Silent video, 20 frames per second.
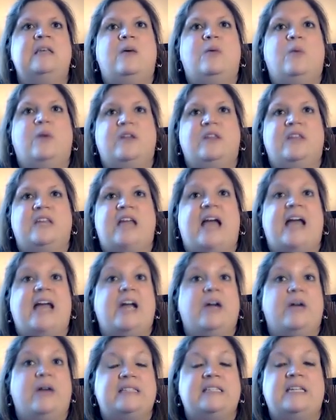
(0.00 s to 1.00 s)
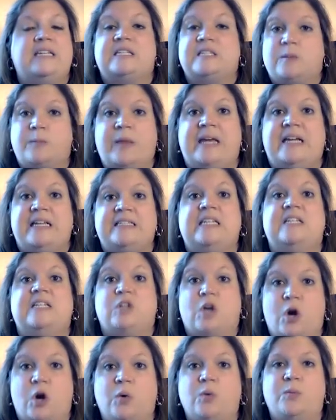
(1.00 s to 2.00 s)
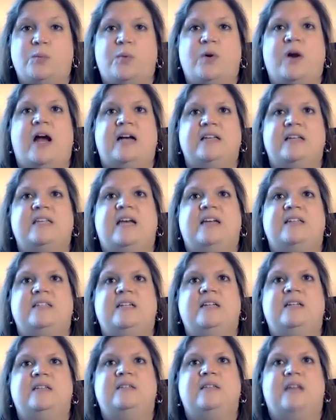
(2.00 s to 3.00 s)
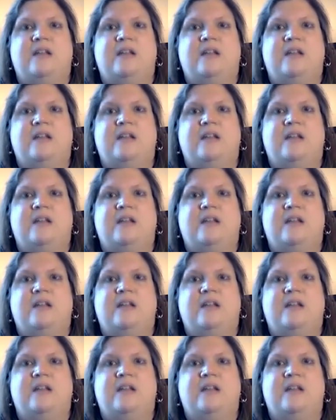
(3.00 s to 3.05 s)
where the IRS explains its own processes